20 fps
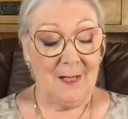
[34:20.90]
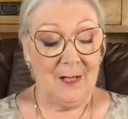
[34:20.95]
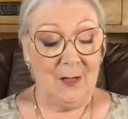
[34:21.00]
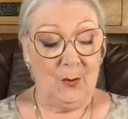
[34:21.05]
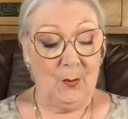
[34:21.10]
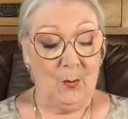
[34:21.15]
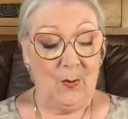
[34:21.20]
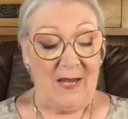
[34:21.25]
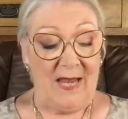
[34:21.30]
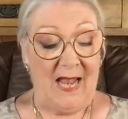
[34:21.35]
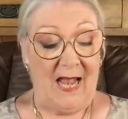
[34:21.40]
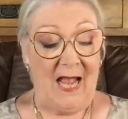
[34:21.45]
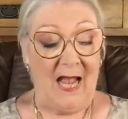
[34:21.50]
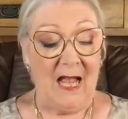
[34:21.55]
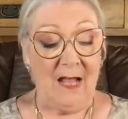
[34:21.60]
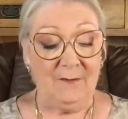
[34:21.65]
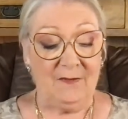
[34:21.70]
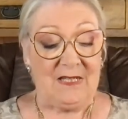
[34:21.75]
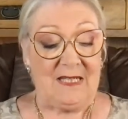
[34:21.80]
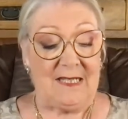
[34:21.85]
we
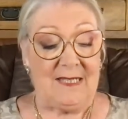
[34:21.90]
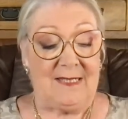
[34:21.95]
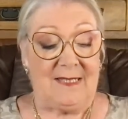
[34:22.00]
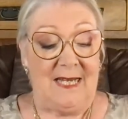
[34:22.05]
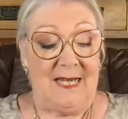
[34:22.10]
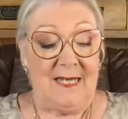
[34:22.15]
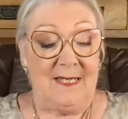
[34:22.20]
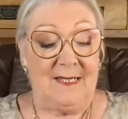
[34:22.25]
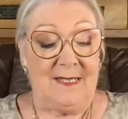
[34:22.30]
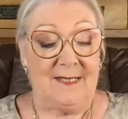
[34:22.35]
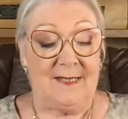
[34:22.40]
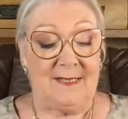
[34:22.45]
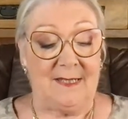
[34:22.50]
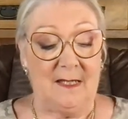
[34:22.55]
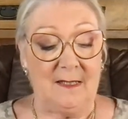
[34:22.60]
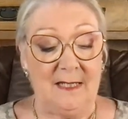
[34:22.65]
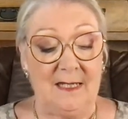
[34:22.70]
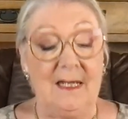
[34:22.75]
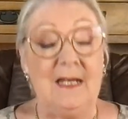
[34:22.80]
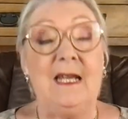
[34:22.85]
have, as I say, the
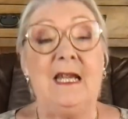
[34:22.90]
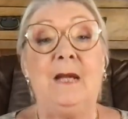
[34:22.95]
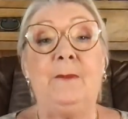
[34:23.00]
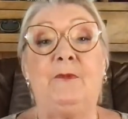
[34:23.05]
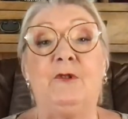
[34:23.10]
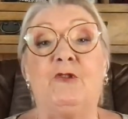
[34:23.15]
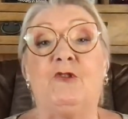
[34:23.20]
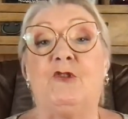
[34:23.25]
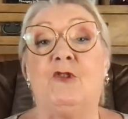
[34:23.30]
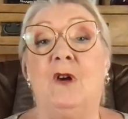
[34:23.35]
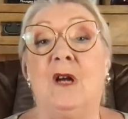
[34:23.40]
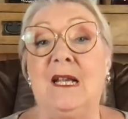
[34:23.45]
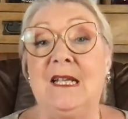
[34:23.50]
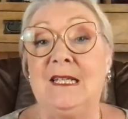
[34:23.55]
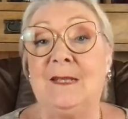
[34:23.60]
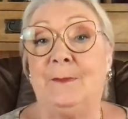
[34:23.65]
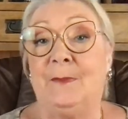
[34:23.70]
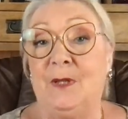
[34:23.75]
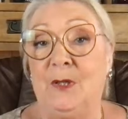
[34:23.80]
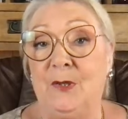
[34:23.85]
sun in Libra
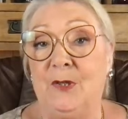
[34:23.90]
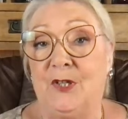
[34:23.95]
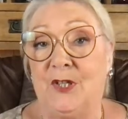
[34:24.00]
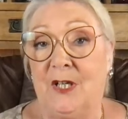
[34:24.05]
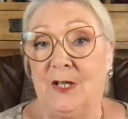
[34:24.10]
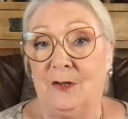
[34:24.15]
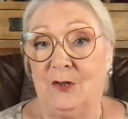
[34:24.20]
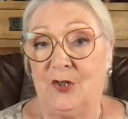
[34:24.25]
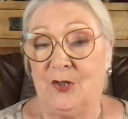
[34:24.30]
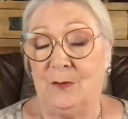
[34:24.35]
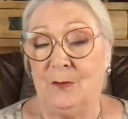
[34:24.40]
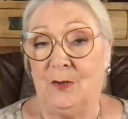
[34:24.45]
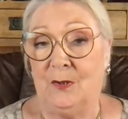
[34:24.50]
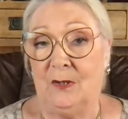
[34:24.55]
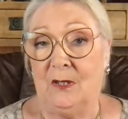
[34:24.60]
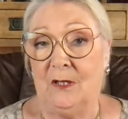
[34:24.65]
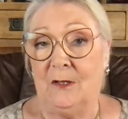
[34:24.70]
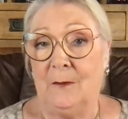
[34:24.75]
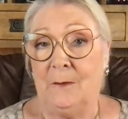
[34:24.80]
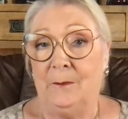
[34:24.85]
trines Pluto
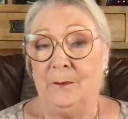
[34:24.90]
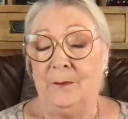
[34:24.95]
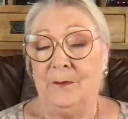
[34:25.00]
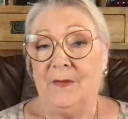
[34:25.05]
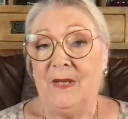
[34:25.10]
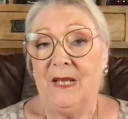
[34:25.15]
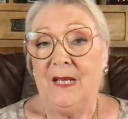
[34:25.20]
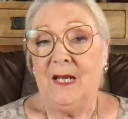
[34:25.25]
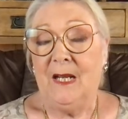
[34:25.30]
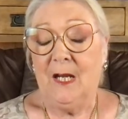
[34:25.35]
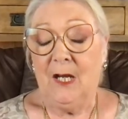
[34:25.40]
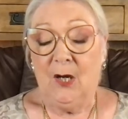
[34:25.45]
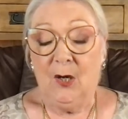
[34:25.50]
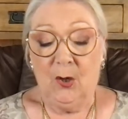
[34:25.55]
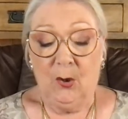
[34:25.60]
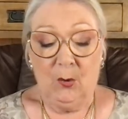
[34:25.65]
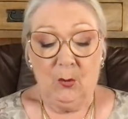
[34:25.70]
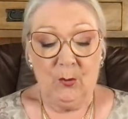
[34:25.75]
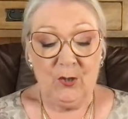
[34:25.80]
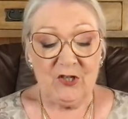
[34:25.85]
tomorrow,
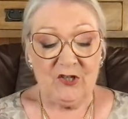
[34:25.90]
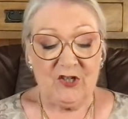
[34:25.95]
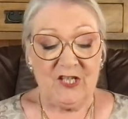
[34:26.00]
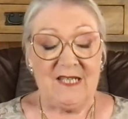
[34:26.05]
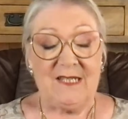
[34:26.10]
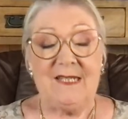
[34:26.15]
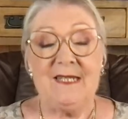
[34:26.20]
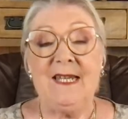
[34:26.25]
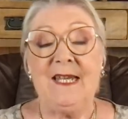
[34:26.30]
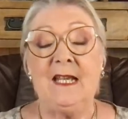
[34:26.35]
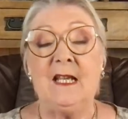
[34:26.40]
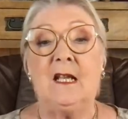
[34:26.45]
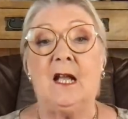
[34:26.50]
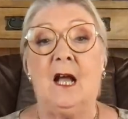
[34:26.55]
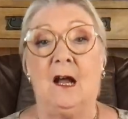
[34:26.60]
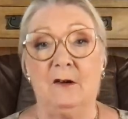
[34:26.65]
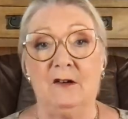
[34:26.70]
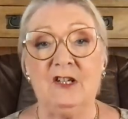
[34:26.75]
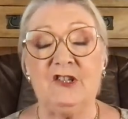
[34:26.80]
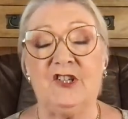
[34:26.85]
which is an
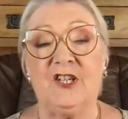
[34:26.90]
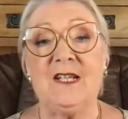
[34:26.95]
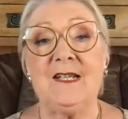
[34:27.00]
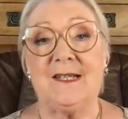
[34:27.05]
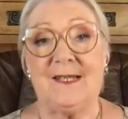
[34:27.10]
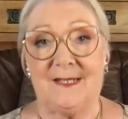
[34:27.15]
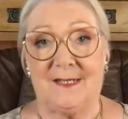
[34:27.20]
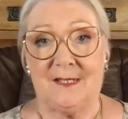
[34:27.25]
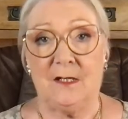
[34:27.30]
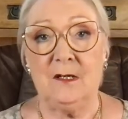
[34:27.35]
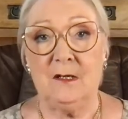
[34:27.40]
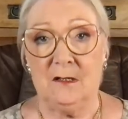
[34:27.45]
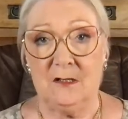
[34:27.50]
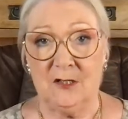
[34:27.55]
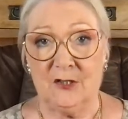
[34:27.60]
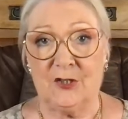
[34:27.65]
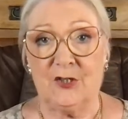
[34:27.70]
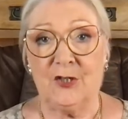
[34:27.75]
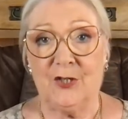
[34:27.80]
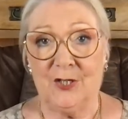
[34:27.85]
encouraging
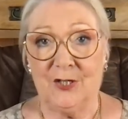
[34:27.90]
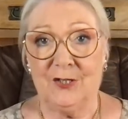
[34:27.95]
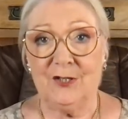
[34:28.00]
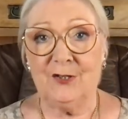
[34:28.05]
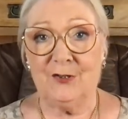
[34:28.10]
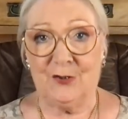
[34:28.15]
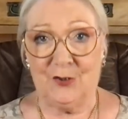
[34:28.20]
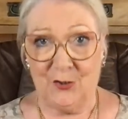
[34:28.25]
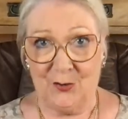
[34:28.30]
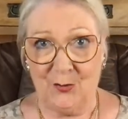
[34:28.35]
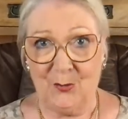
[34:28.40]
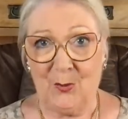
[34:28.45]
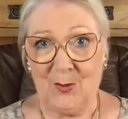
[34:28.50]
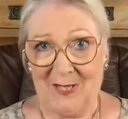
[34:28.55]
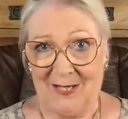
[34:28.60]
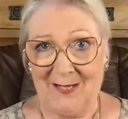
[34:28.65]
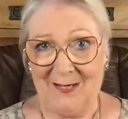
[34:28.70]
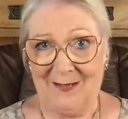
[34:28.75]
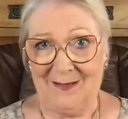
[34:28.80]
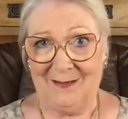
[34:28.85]
start to the
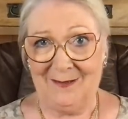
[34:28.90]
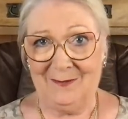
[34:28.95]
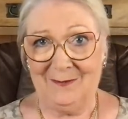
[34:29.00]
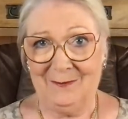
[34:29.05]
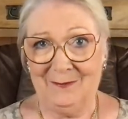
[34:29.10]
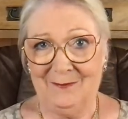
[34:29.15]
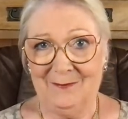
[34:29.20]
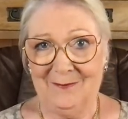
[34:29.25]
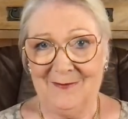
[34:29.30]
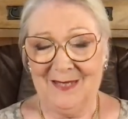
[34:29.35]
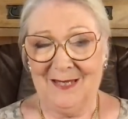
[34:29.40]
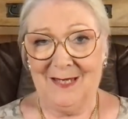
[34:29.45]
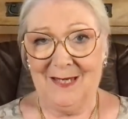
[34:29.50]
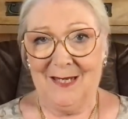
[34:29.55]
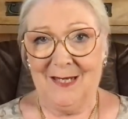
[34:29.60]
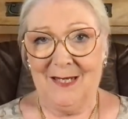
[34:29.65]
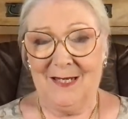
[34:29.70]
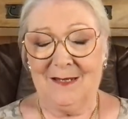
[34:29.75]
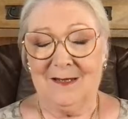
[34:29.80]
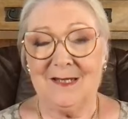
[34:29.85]
week.
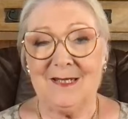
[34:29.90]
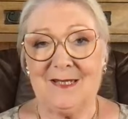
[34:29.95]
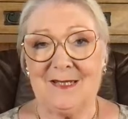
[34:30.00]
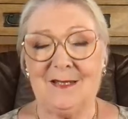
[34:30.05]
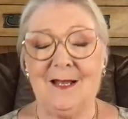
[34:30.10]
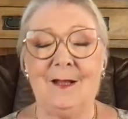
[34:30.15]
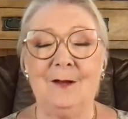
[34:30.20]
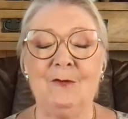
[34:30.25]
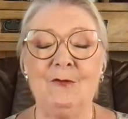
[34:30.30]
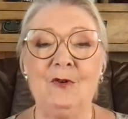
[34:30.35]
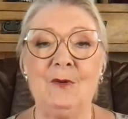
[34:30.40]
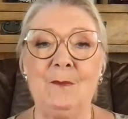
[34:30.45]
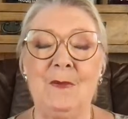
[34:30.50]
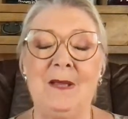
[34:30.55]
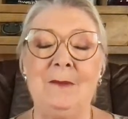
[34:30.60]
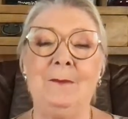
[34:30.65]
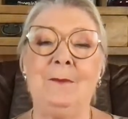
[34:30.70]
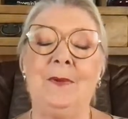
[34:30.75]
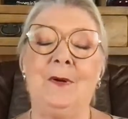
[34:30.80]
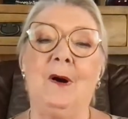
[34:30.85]
The sun,
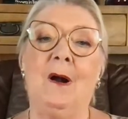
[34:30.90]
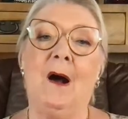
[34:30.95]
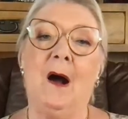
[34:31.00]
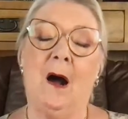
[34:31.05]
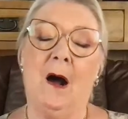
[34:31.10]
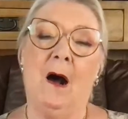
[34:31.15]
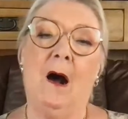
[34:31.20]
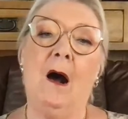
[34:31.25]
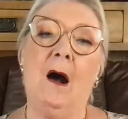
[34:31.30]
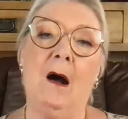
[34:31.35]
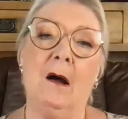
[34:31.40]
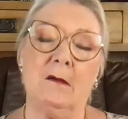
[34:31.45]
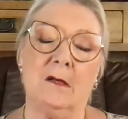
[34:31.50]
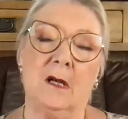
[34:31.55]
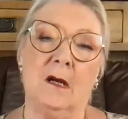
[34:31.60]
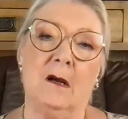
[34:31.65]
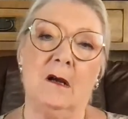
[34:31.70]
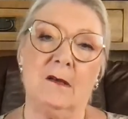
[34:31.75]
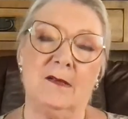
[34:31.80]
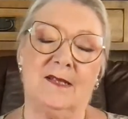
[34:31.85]
remember, our heart,
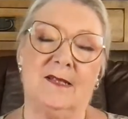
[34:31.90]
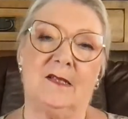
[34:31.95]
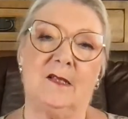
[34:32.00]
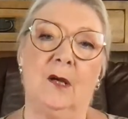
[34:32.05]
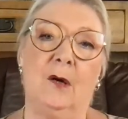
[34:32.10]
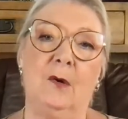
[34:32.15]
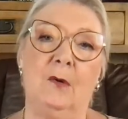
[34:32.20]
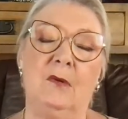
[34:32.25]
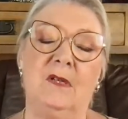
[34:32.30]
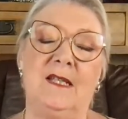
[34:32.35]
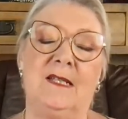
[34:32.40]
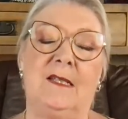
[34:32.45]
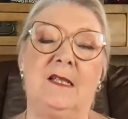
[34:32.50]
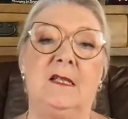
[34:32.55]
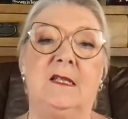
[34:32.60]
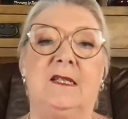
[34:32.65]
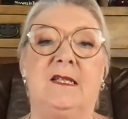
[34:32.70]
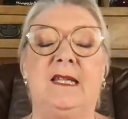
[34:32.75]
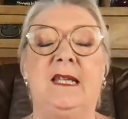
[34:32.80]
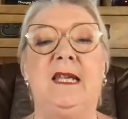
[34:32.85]
our soul, it's the
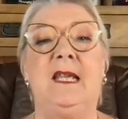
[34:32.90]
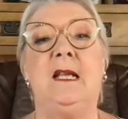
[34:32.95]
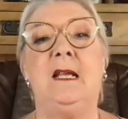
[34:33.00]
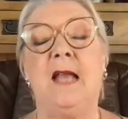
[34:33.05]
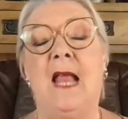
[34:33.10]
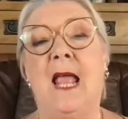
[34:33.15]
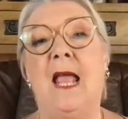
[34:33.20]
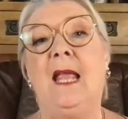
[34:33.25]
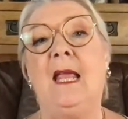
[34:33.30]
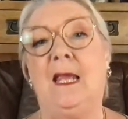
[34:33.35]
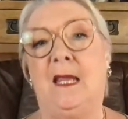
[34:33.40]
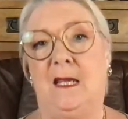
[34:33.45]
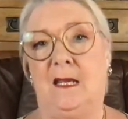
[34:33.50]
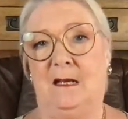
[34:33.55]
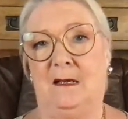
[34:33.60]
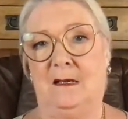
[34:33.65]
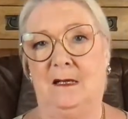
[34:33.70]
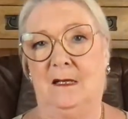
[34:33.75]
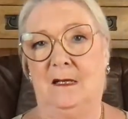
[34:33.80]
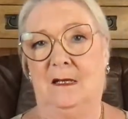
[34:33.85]
DNA
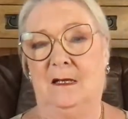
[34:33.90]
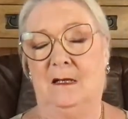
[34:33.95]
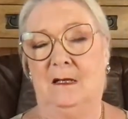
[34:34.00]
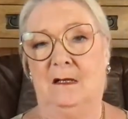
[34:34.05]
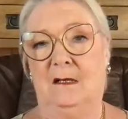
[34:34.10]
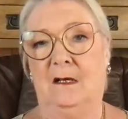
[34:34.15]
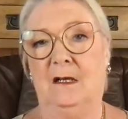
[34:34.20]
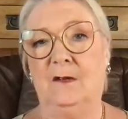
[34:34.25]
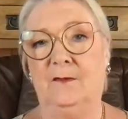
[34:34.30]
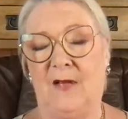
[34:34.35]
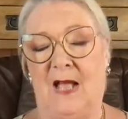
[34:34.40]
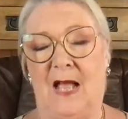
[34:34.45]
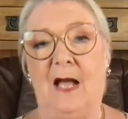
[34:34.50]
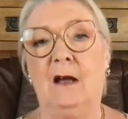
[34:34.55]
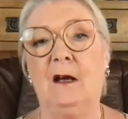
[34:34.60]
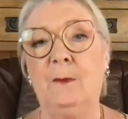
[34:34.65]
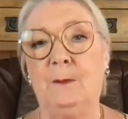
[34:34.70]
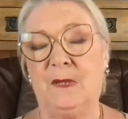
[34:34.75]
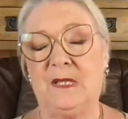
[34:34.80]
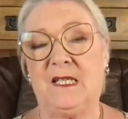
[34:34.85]
of
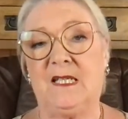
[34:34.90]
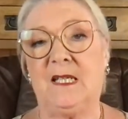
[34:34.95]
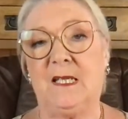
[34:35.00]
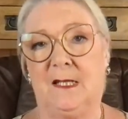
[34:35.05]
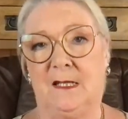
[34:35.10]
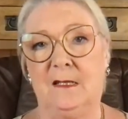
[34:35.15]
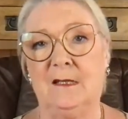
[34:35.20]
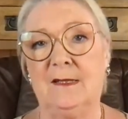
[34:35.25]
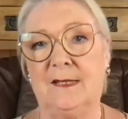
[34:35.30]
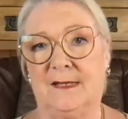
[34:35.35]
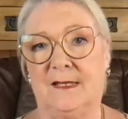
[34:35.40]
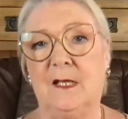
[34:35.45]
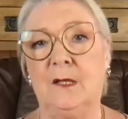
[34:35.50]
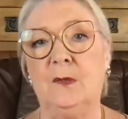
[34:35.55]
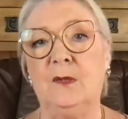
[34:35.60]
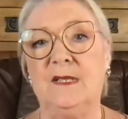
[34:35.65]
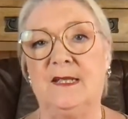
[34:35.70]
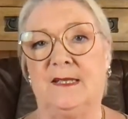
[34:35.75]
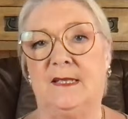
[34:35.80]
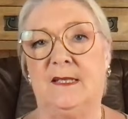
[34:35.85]
our particular
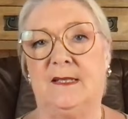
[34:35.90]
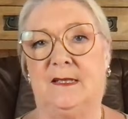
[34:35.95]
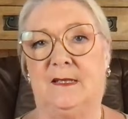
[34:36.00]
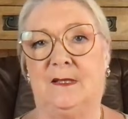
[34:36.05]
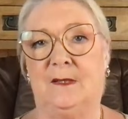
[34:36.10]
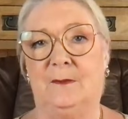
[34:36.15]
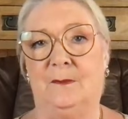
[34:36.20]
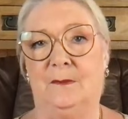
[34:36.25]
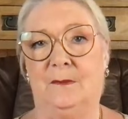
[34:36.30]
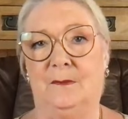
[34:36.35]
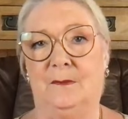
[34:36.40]
solar system.